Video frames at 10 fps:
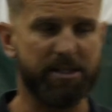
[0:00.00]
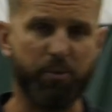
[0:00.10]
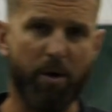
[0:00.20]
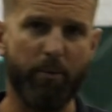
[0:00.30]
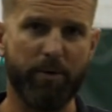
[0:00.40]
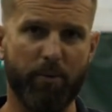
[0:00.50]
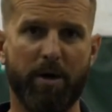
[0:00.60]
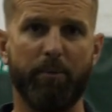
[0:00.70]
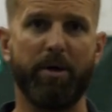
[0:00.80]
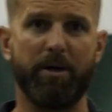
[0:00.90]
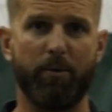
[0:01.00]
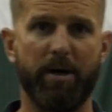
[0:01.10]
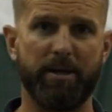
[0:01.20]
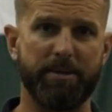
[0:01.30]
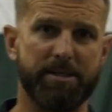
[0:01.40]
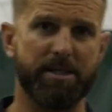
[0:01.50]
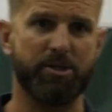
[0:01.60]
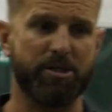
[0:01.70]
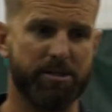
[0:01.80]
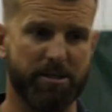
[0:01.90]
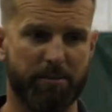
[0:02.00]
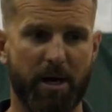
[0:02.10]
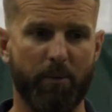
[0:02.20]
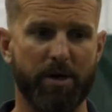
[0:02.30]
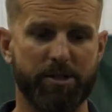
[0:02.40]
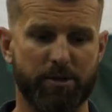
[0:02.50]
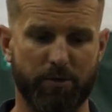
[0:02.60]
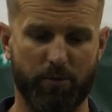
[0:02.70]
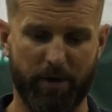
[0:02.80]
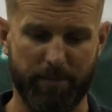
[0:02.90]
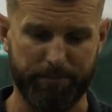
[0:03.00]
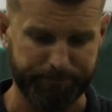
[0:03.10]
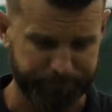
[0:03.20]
is what we want in a ready position. Semi-Western grip,